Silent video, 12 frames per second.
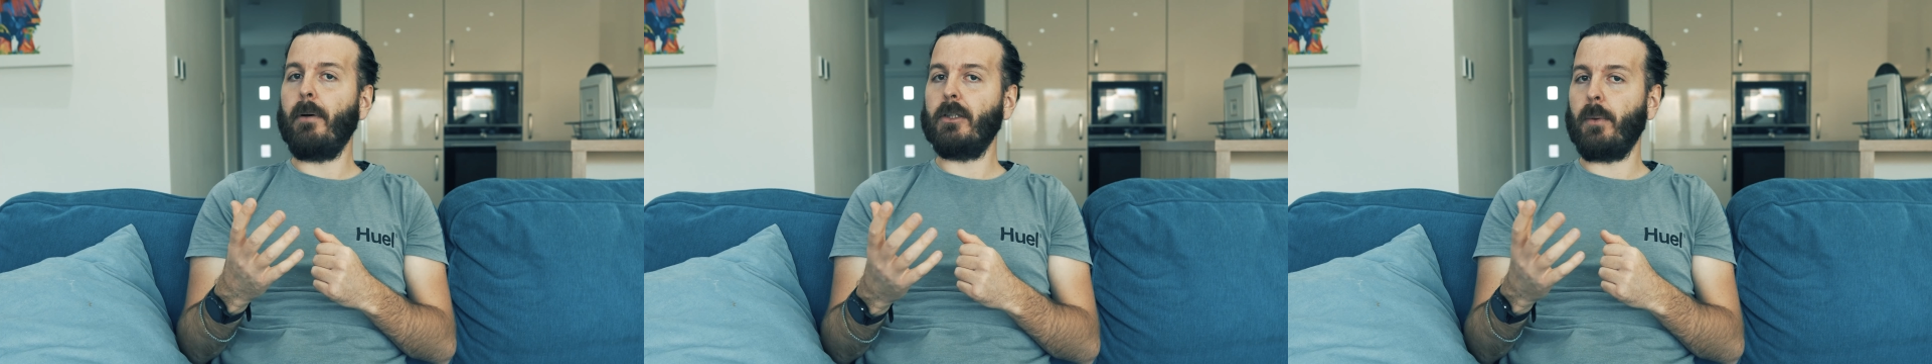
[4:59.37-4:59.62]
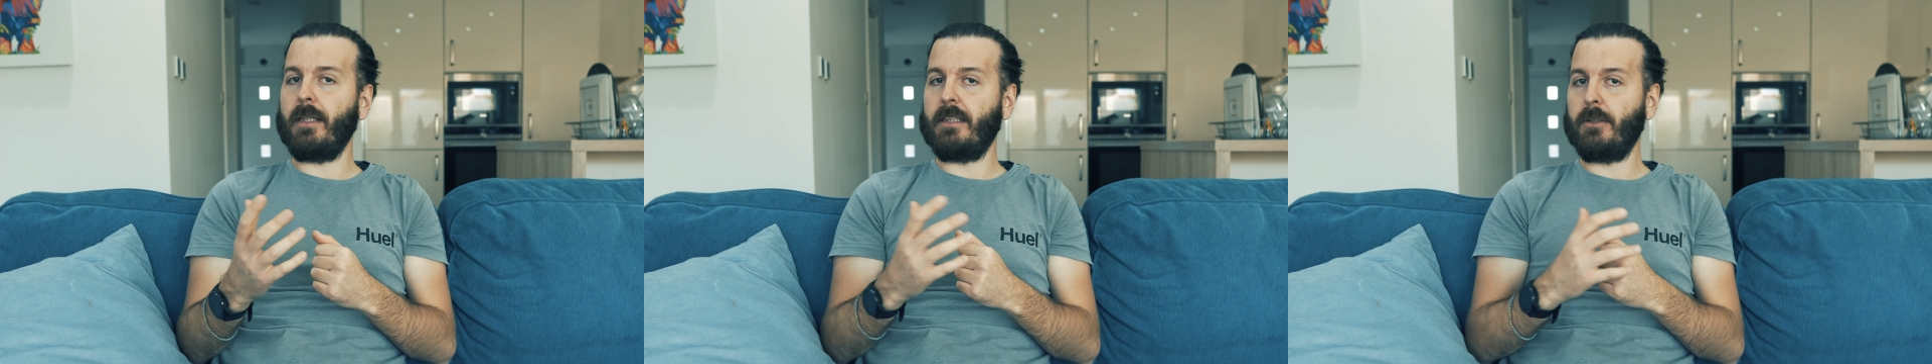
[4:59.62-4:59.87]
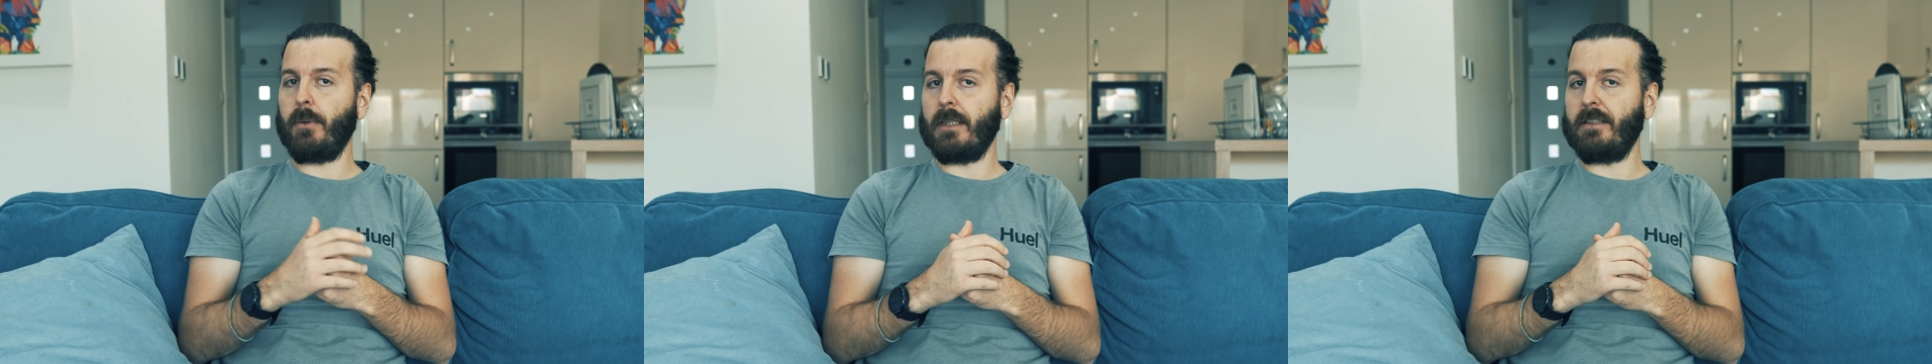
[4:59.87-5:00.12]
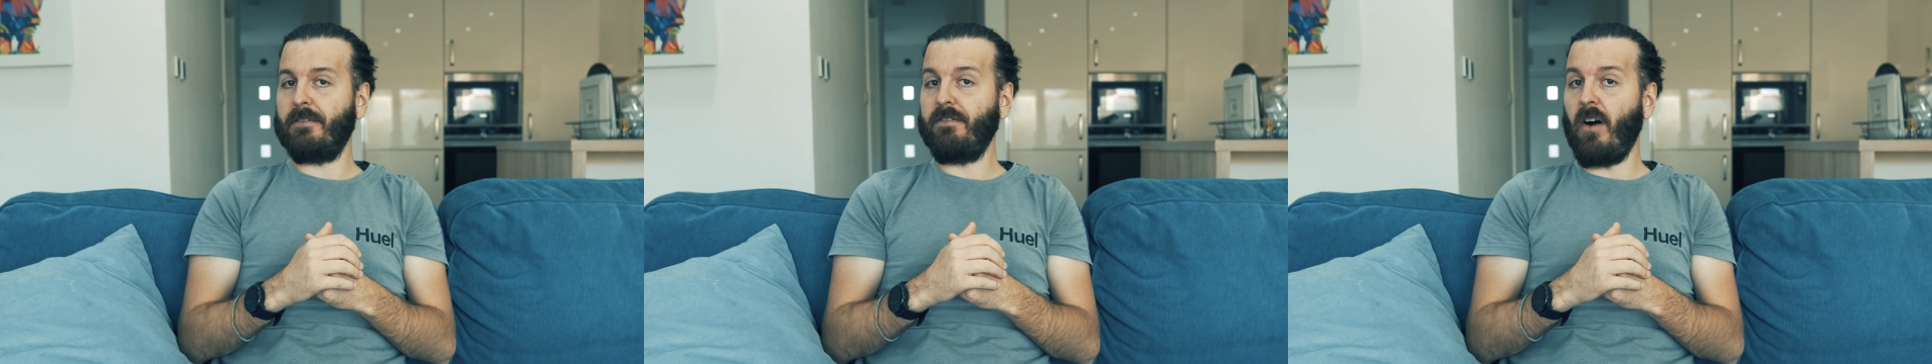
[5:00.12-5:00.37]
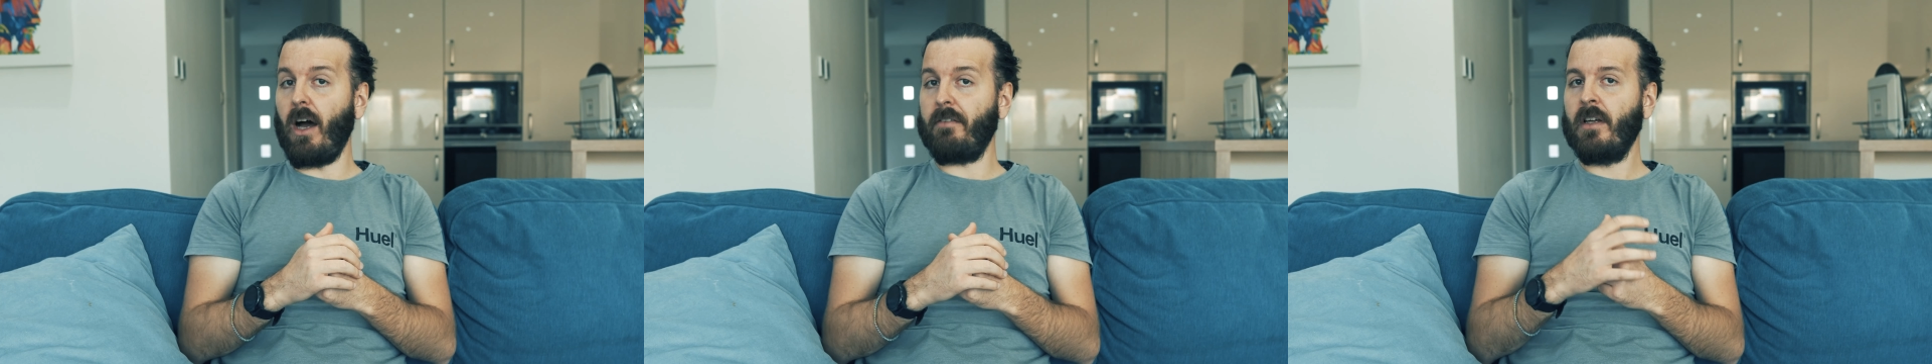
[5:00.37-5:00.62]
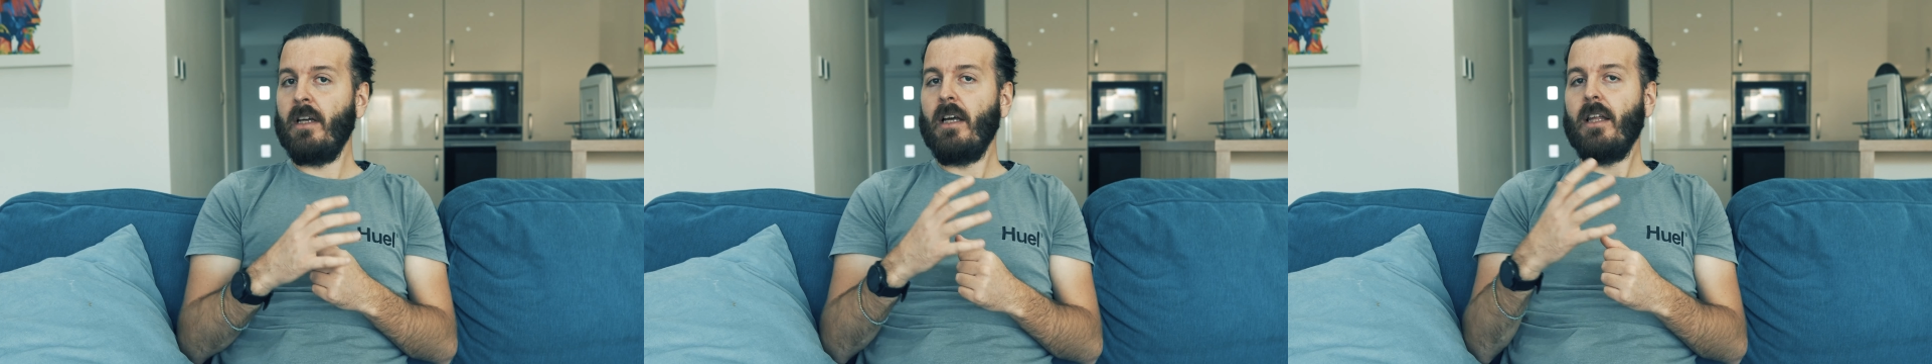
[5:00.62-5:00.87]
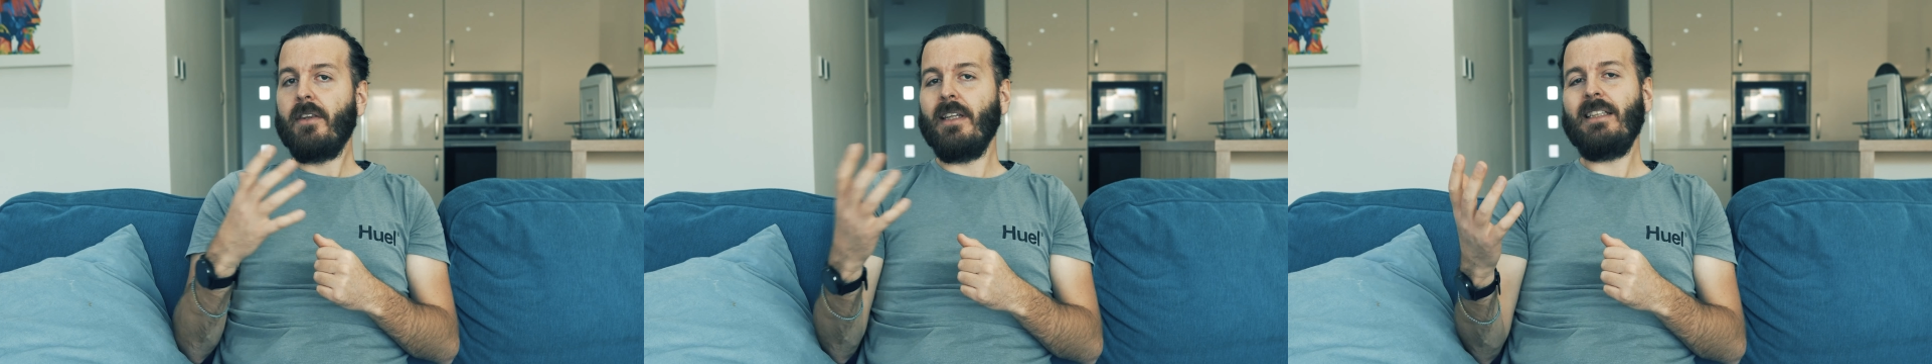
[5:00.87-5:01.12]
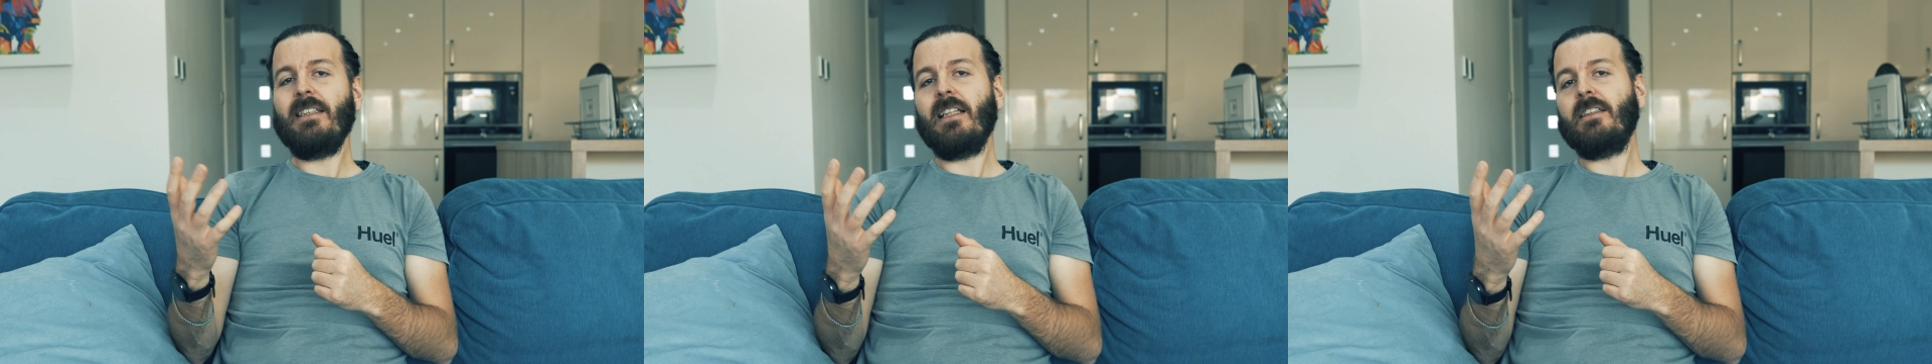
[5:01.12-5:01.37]
2025.
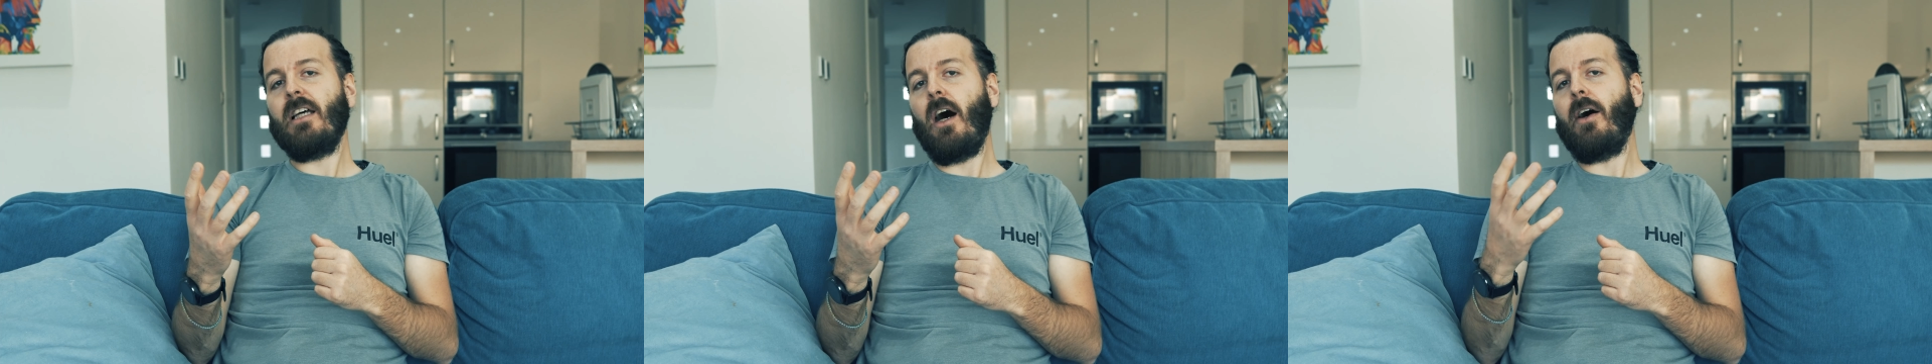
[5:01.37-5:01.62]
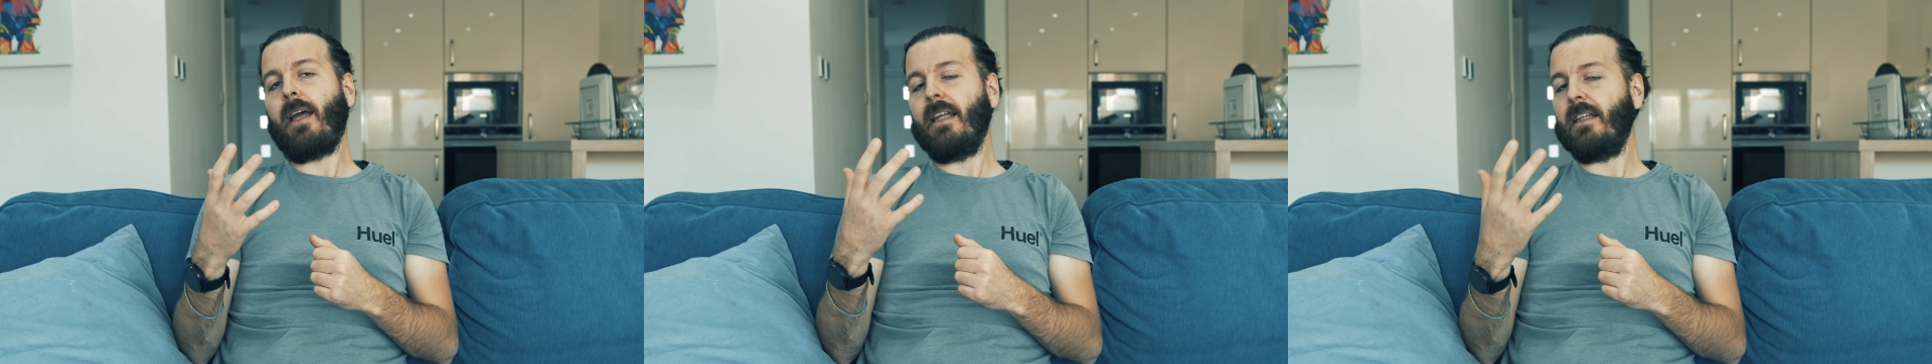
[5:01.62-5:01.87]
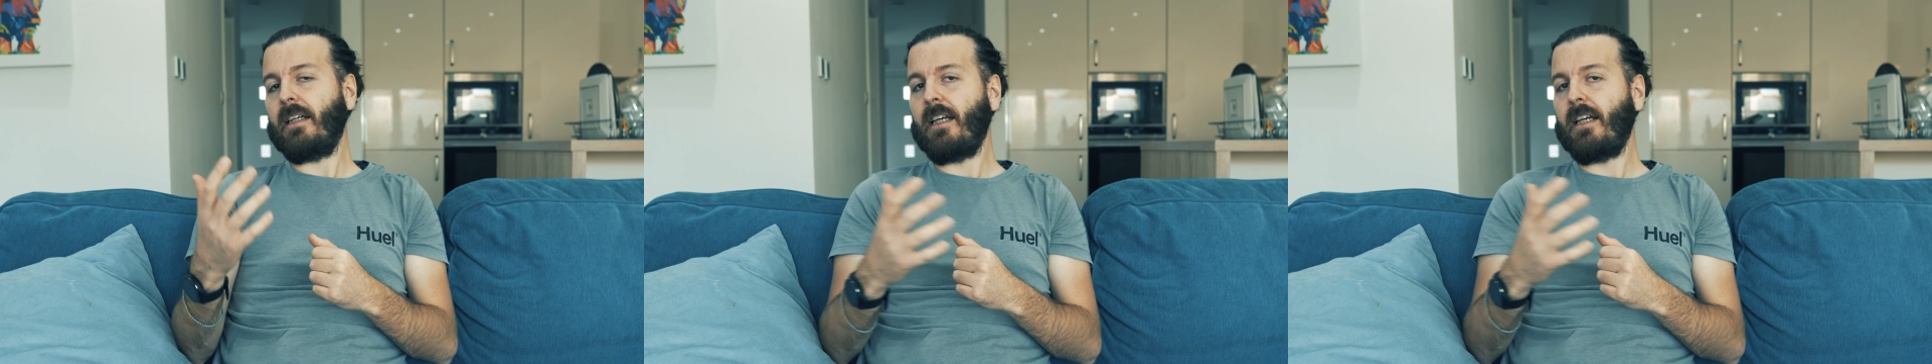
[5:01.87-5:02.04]
This is a target the